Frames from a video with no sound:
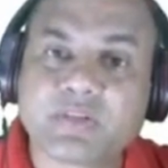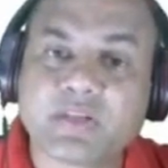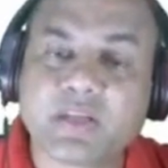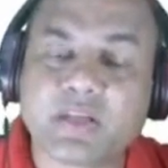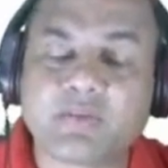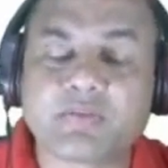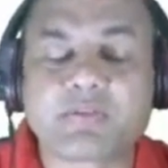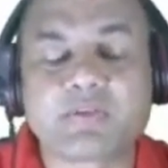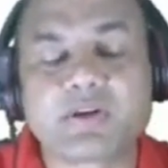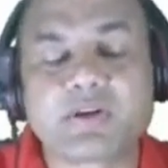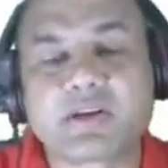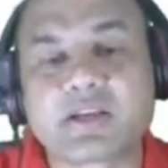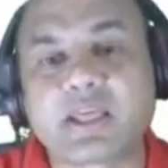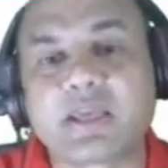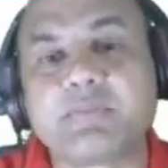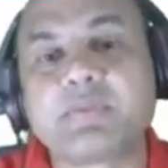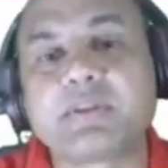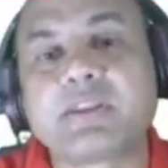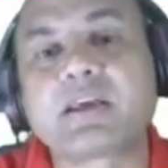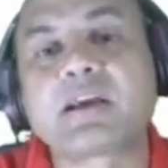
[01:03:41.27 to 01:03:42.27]
Everyone
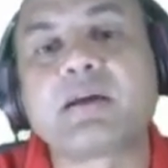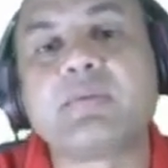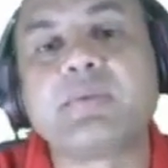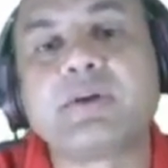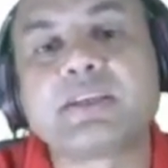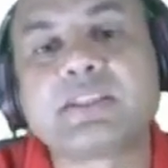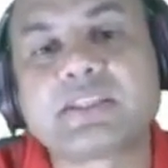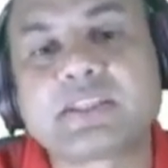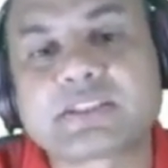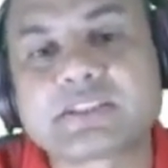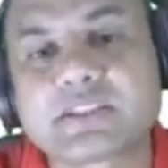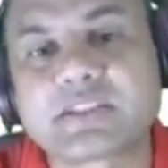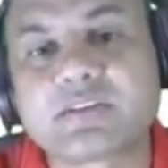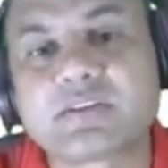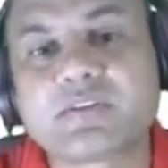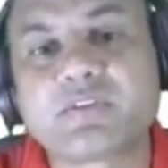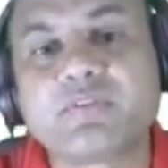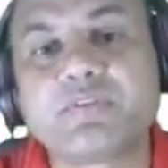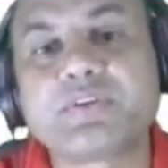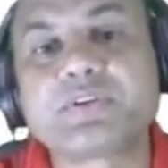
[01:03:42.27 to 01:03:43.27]
type in the comment section,
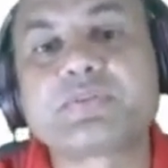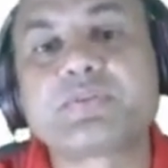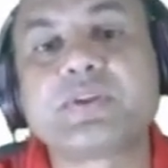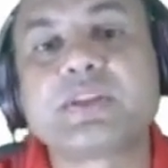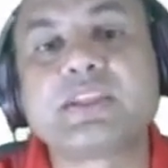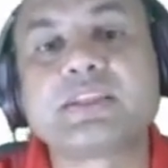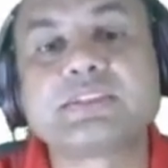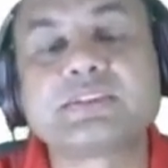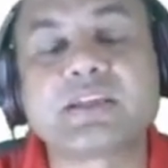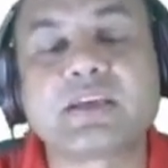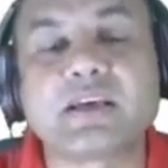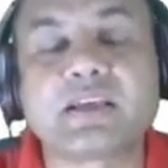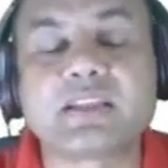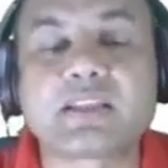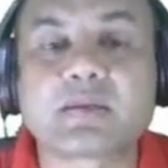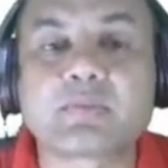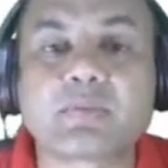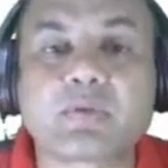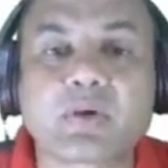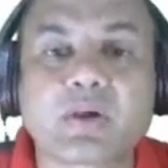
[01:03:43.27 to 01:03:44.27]
which one is the
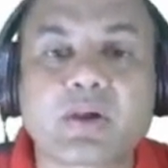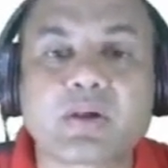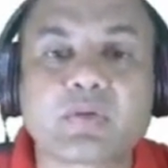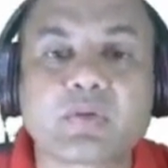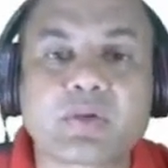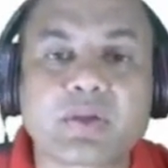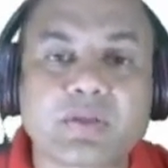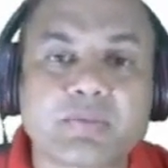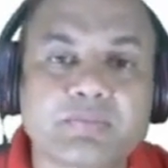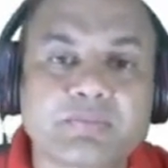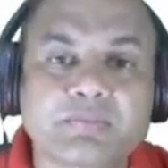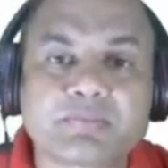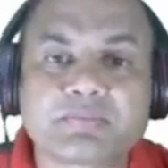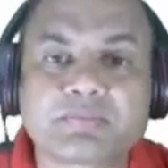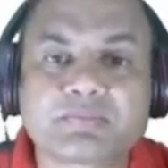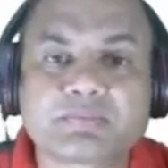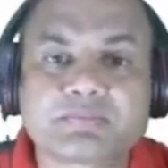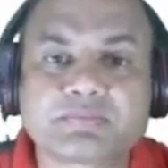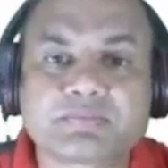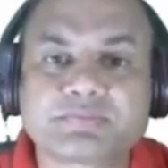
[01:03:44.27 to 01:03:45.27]
other moratorium?
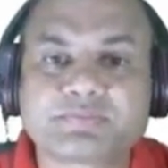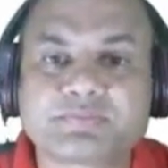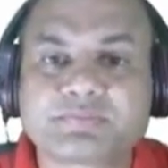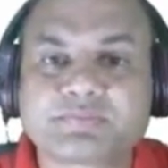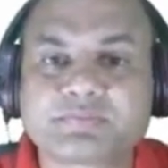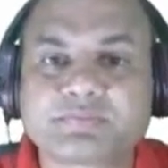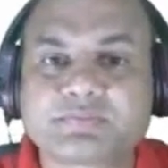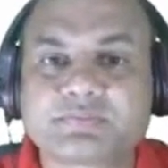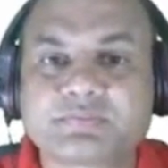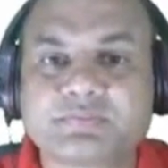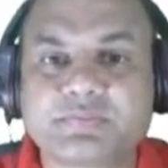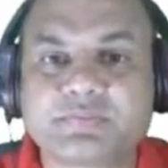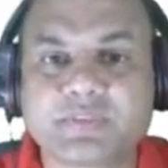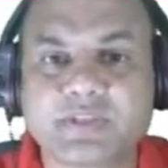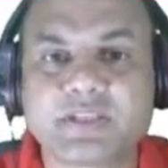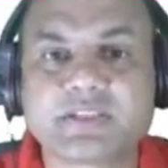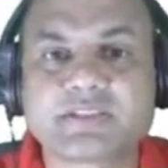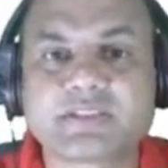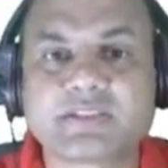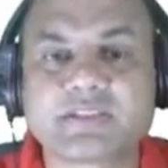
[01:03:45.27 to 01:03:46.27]

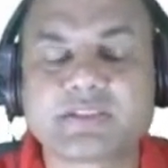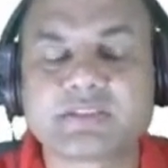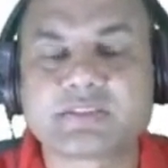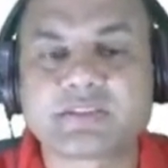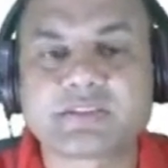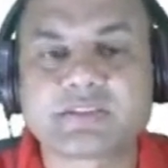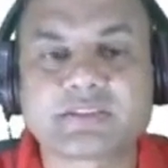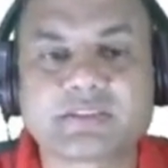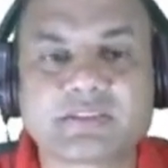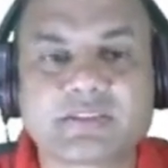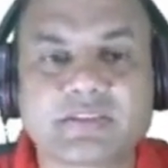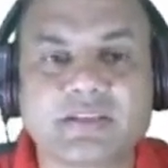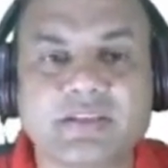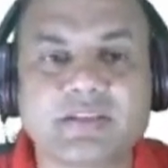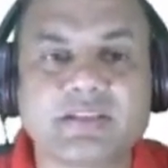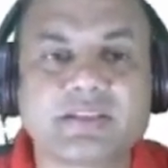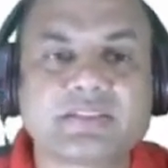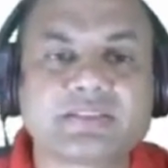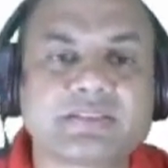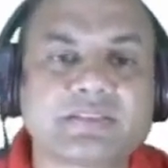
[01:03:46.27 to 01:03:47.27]
Yes, it
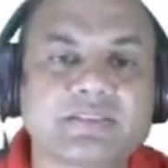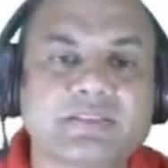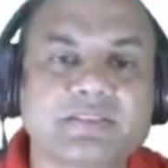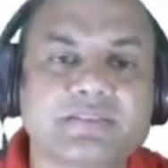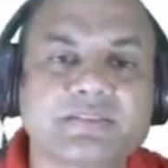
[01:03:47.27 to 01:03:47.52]
is.